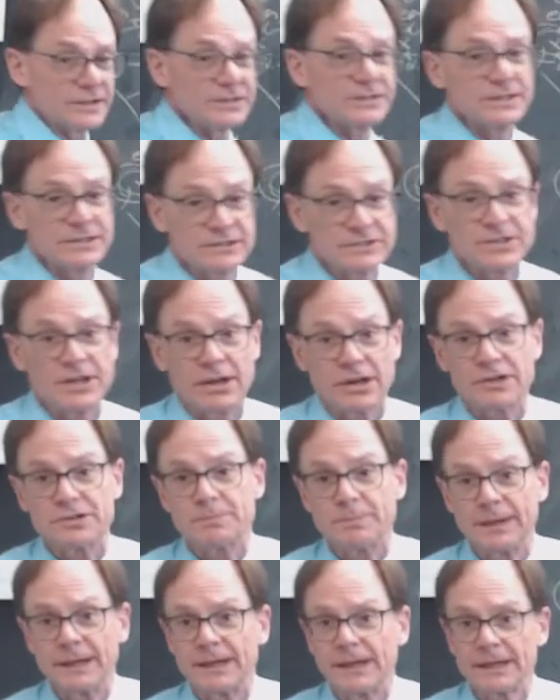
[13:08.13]
different stars
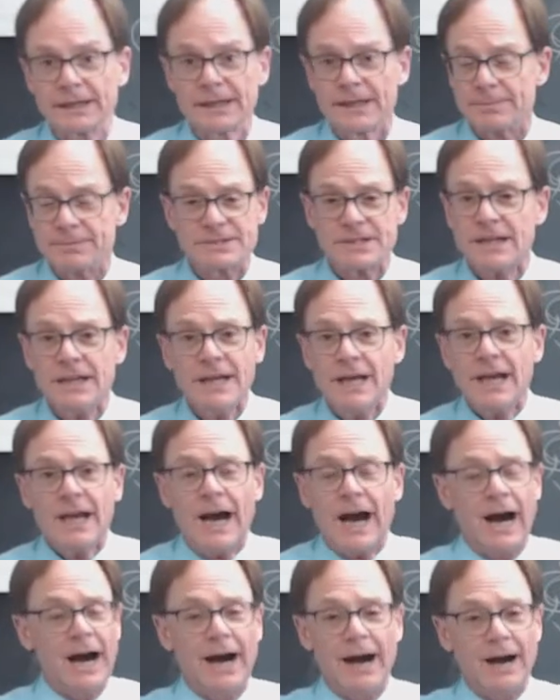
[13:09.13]
being eclipsed,
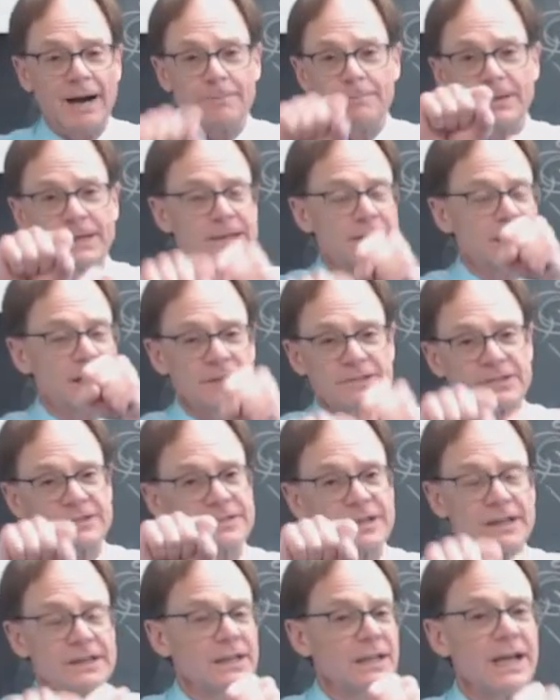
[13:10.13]
uh, because
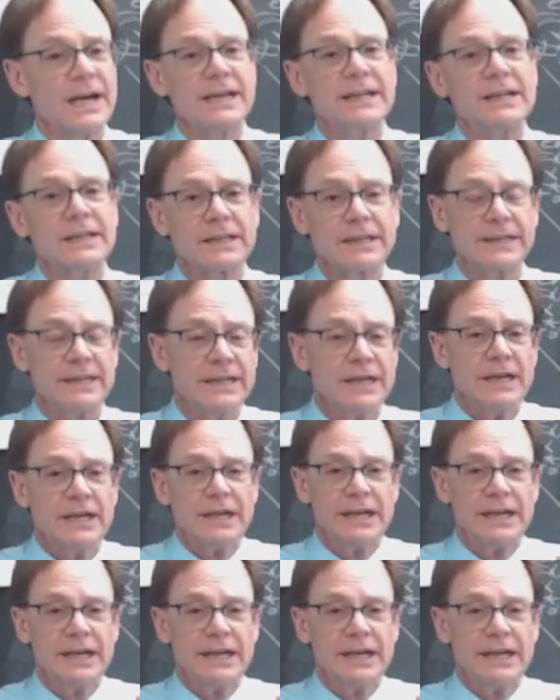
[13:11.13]
it's unlikely.